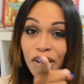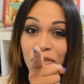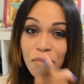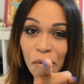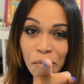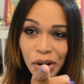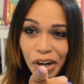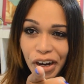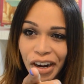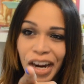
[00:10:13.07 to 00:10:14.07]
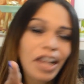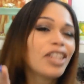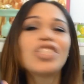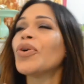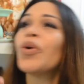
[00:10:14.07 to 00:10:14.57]
remember
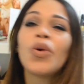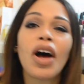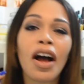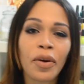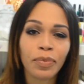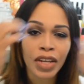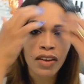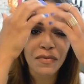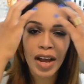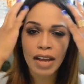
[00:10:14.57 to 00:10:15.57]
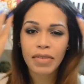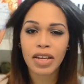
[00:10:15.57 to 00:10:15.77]
to find